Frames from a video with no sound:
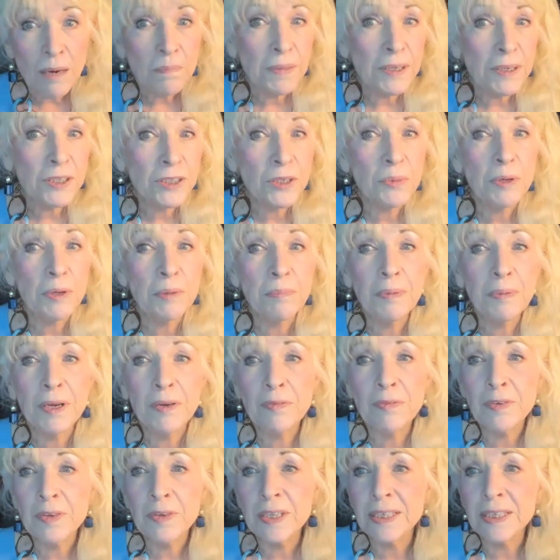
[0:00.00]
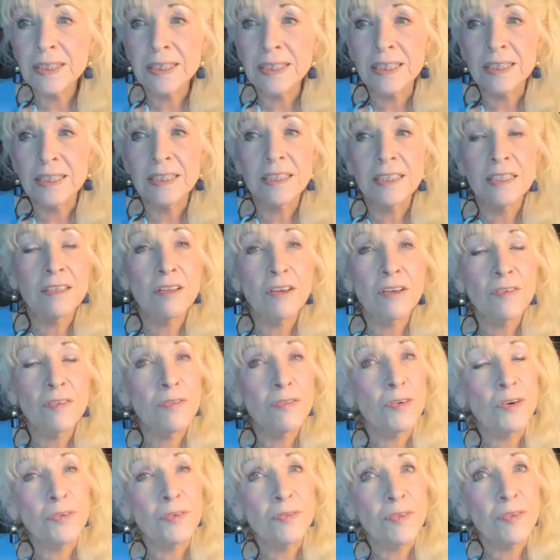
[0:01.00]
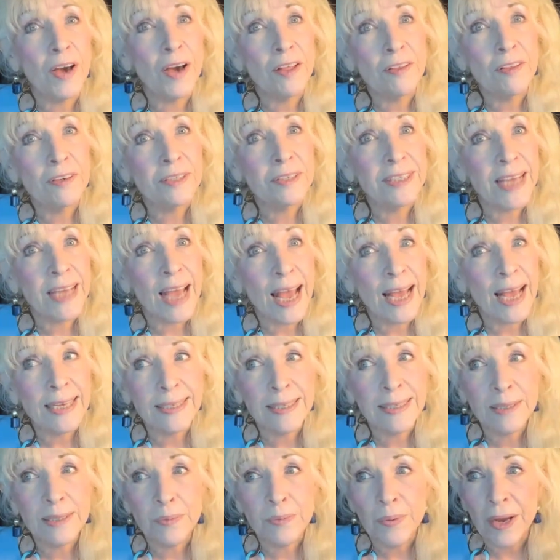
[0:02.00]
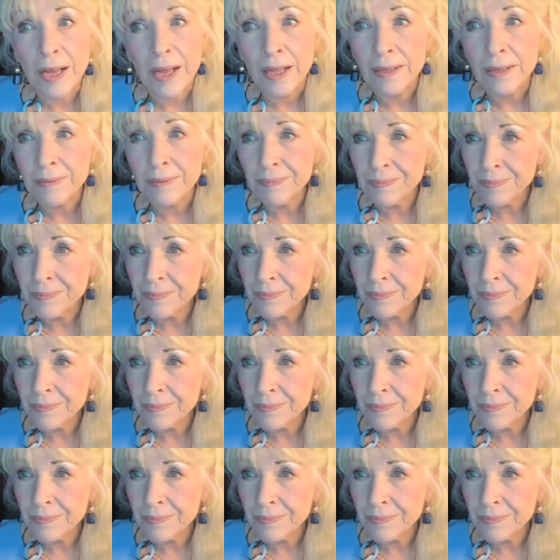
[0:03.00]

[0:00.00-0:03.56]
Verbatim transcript: but to repent for the sins of their forefathers as well.